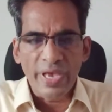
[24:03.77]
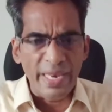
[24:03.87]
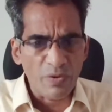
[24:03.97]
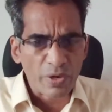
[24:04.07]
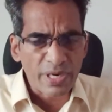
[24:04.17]

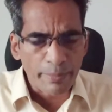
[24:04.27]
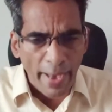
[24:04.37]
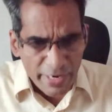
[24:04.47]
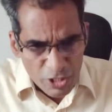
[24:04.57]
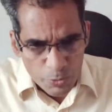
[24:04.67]
Anyone in
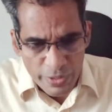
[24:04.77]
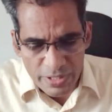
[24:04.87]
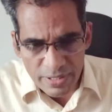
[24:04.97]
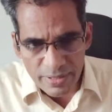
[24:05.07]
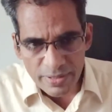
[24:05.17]

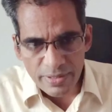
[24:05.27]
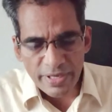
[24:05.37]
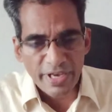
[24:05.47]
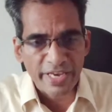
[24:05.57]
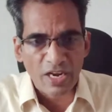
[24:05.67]
management?
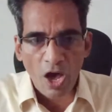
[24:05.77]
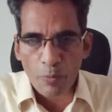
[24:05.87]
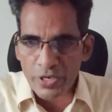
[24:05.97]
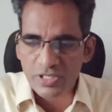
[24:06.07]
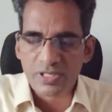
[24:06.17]

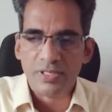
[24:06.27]
Economics?